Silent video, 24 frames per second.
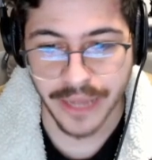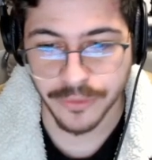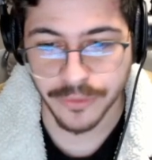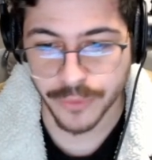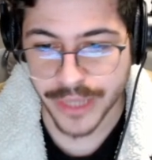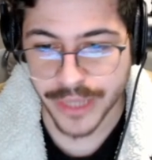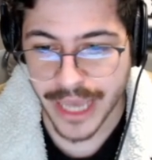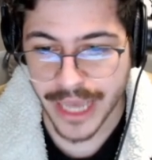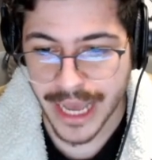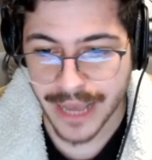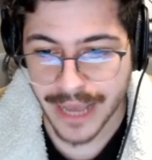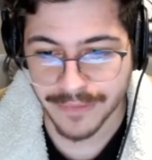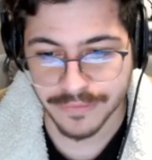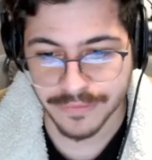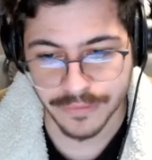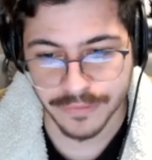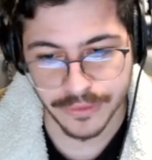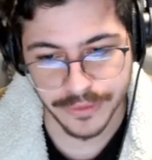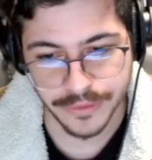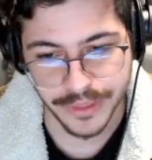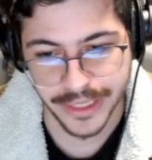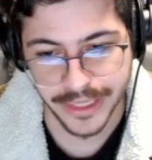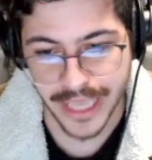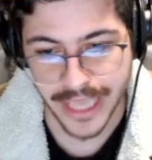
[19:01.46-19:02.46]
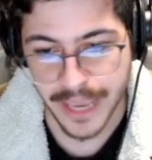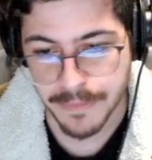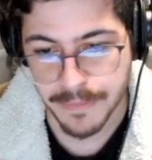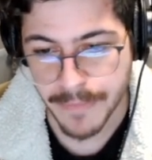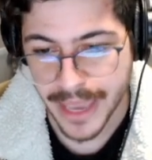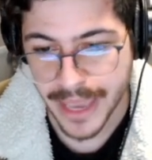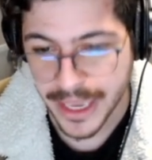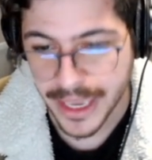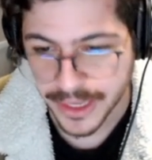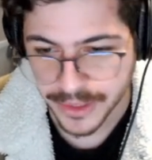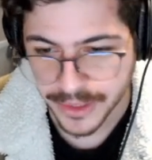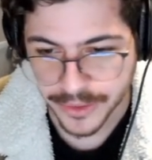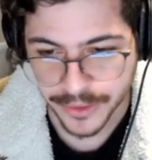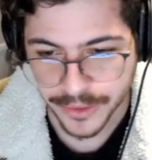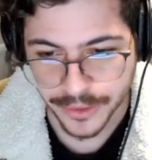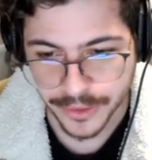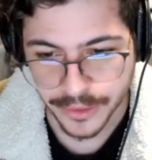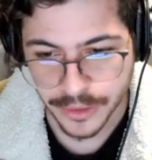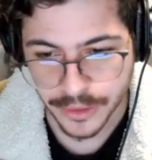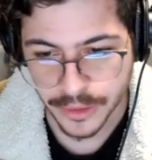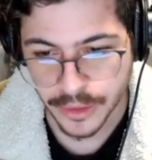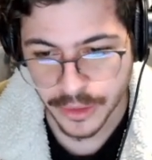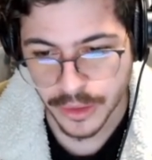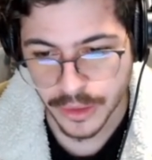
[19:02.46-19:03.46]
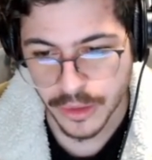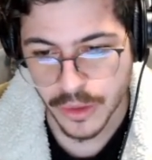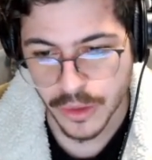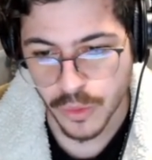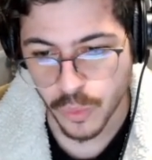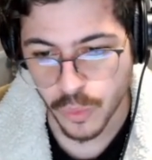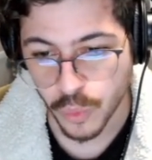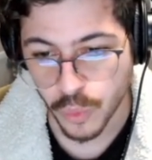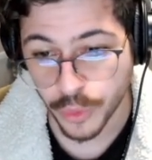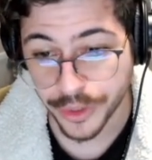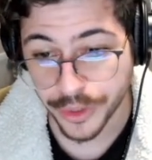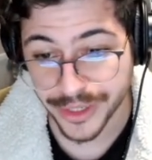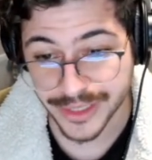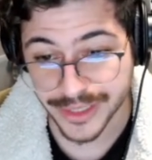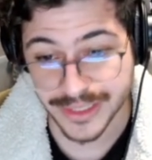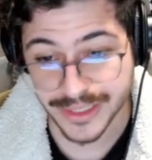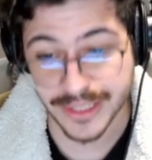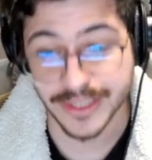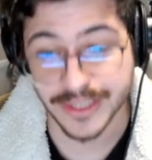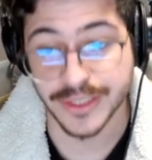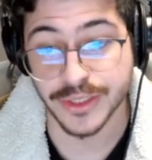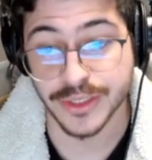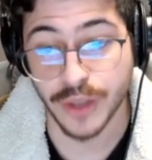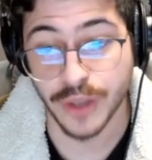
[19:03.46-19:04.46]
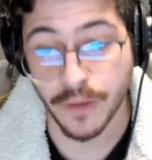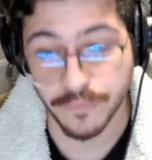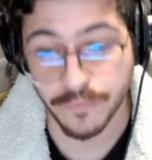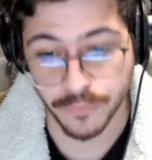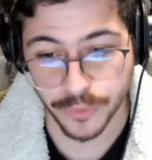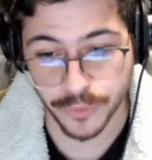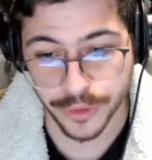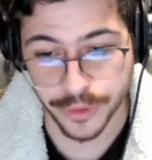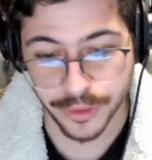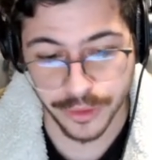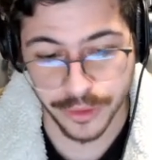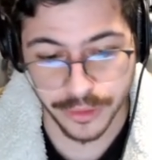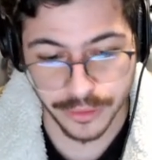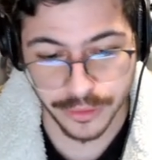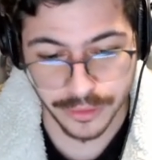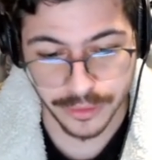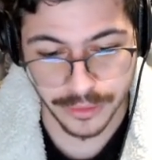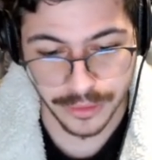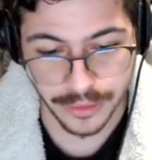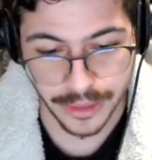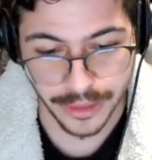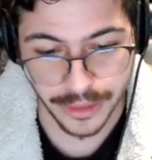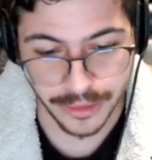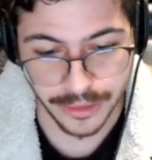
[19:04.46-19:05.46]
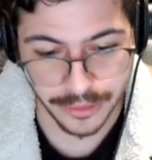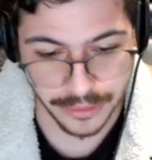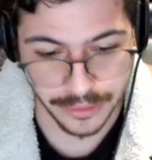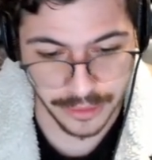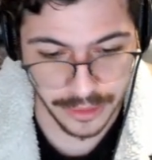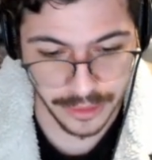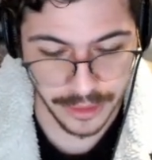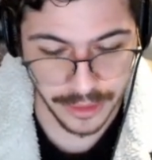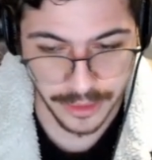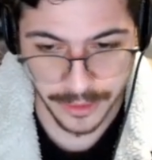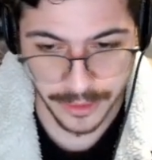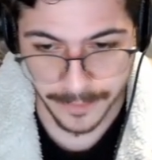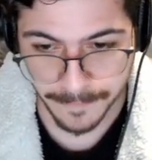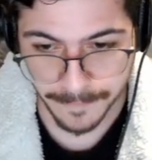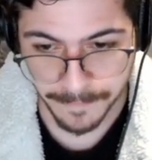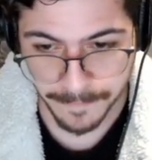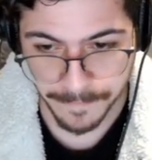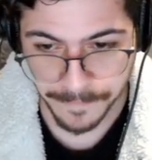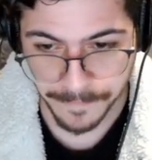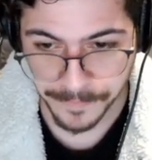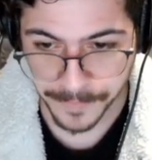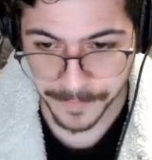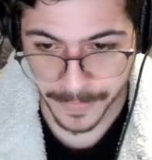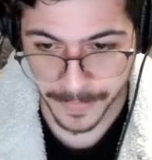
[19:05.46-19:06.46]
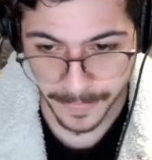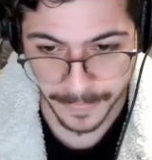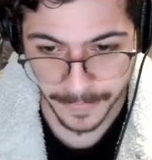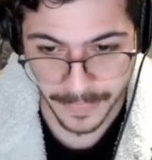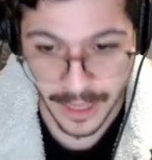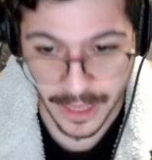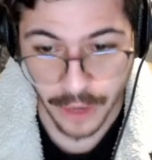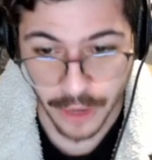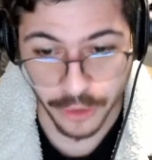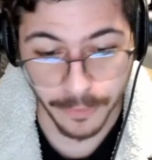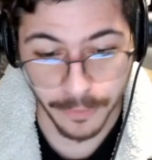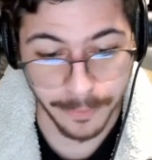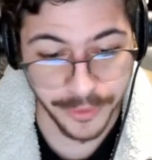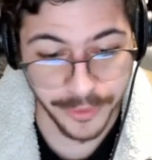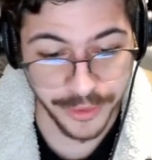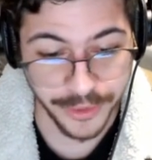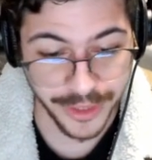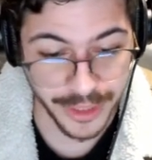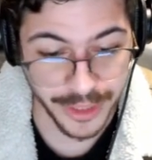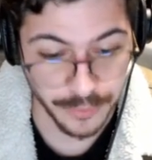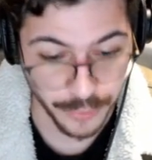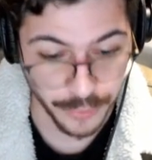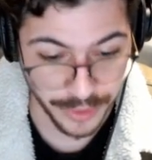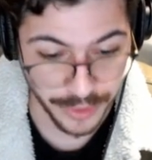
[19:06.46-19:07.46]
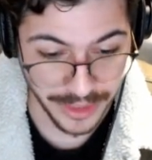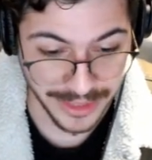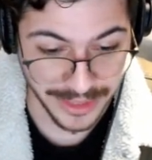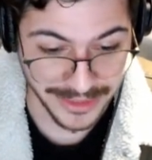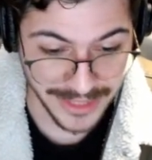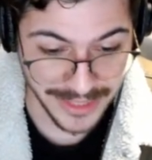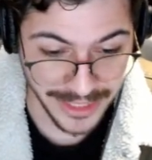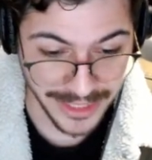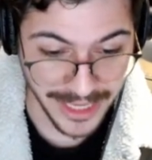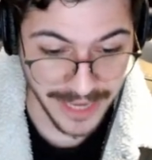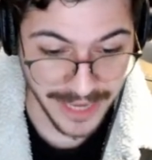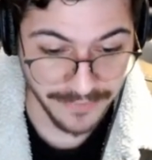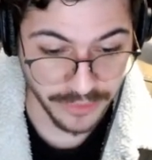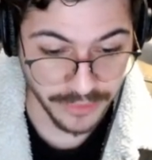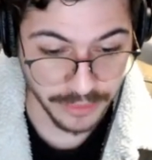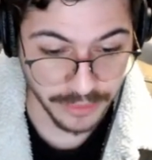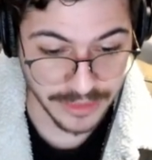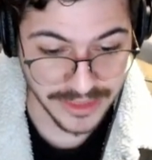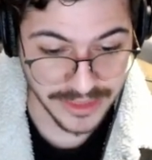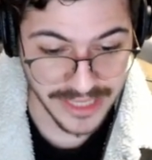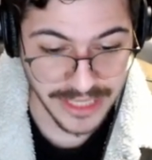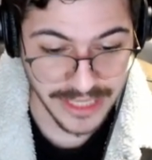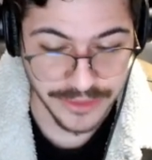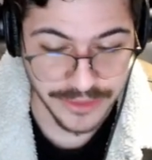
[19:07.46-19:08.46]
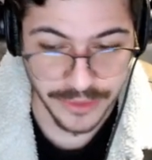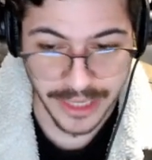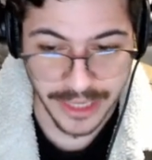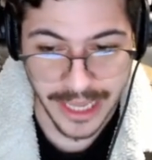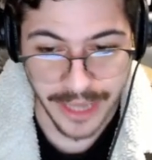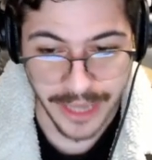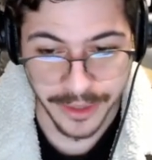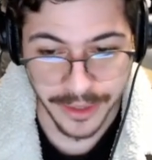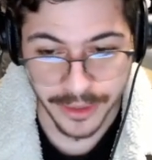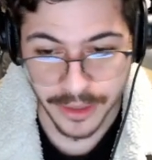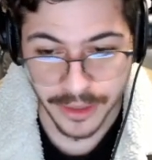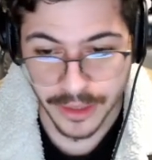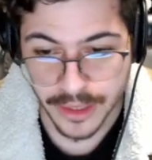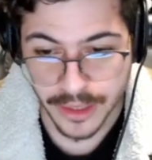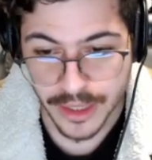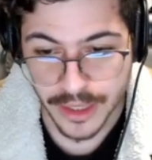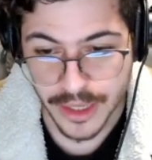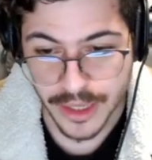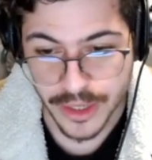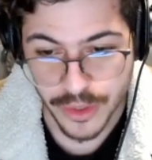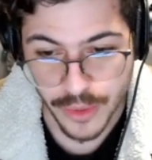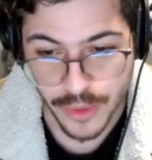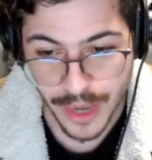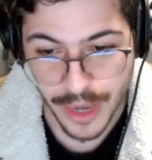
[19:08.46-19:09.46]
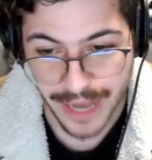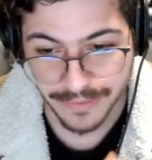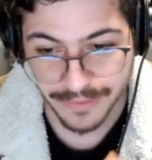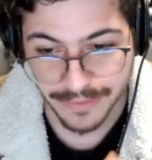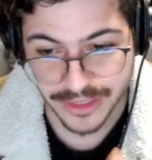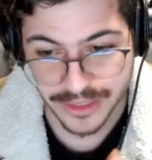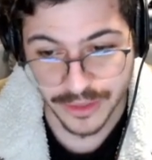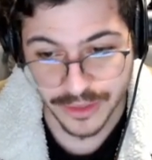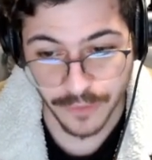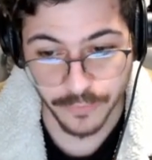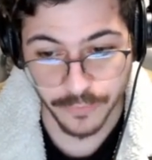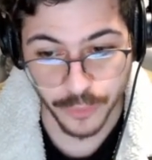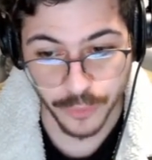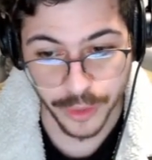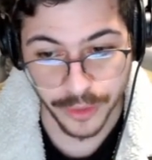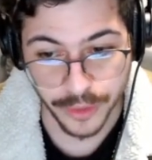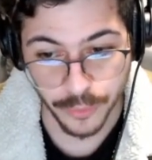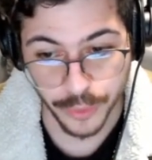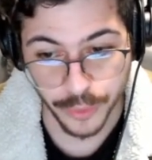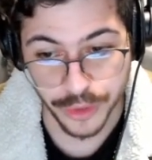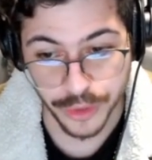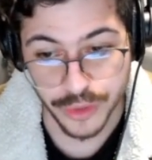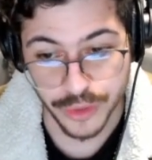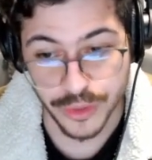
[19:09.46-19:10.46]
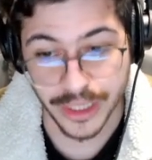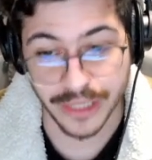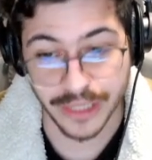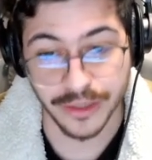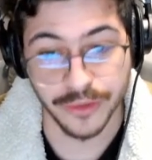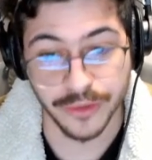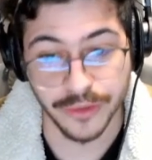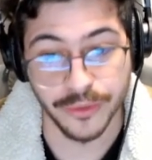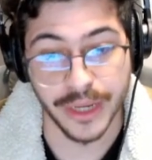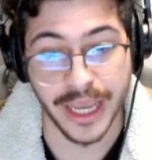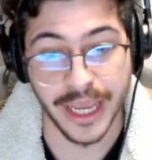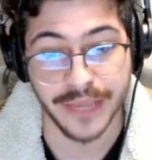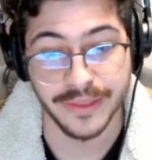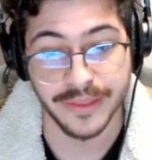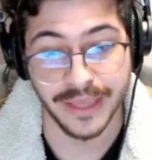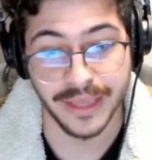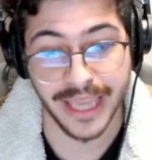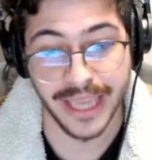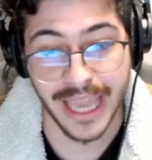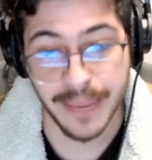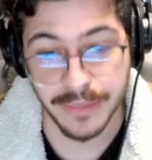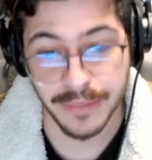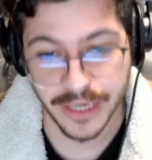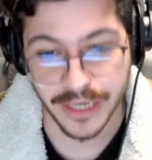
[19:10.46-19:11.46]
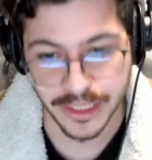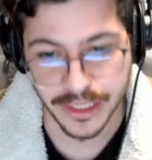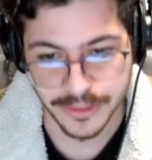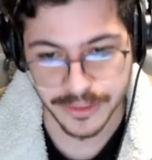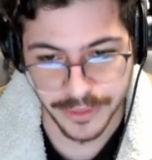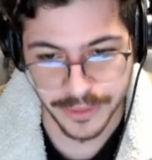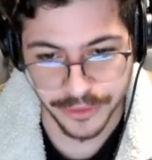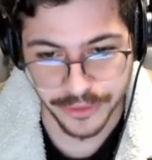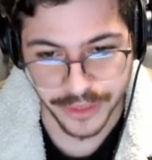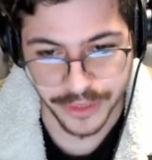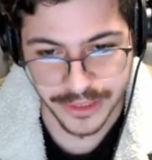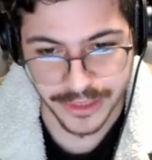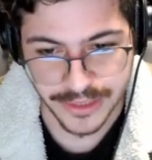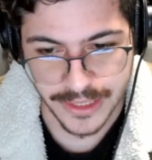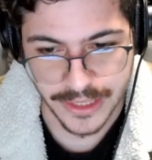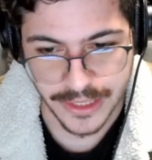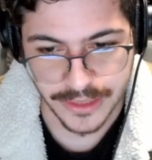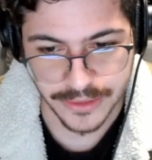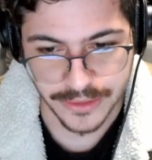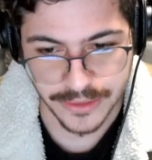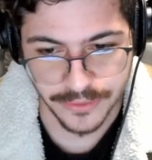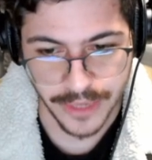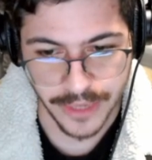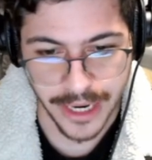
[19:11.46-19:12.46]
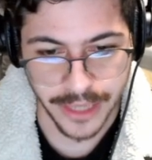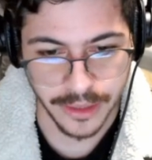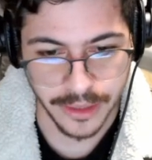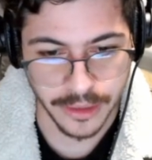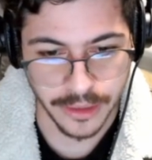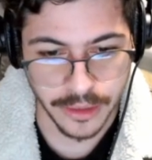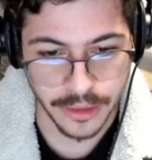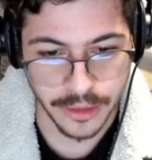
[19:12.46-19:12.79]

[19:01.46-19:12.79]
we have the game maker, where it's a software like now comparing it with the SDK from Decentraland, you have a software where you can create the gaming experiences, right?